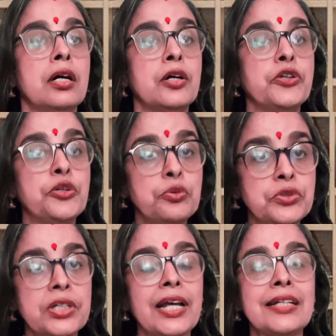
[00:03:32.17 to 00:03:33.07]

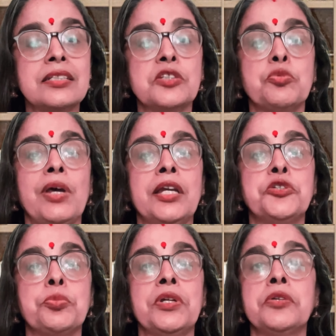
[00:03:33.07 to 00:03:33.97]
user access
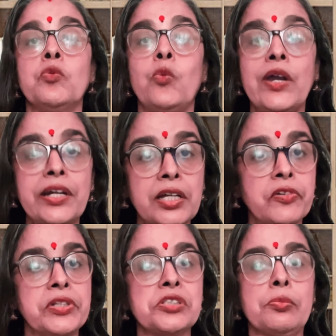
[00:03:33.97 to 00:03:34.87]
management, vendor
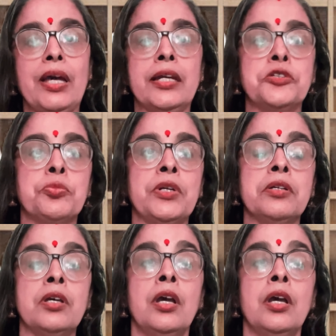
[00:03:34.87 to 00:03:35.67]
risk management,